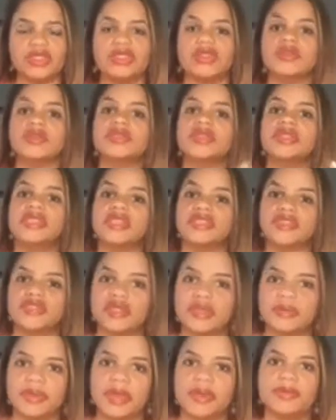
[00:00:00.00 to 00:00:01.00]
So these are
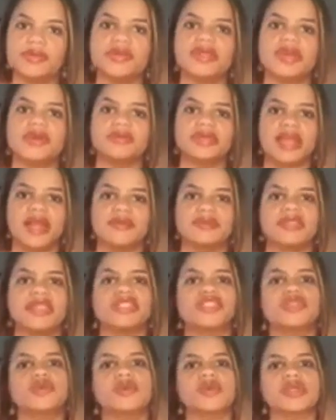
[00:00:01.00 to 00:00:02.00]
the people sometimes
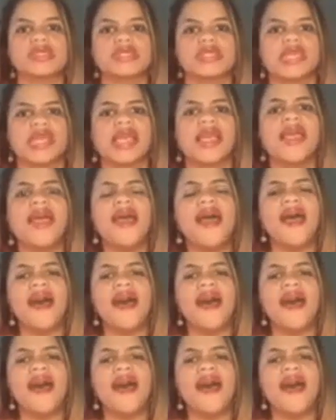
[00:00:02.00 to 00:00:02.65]
that you will see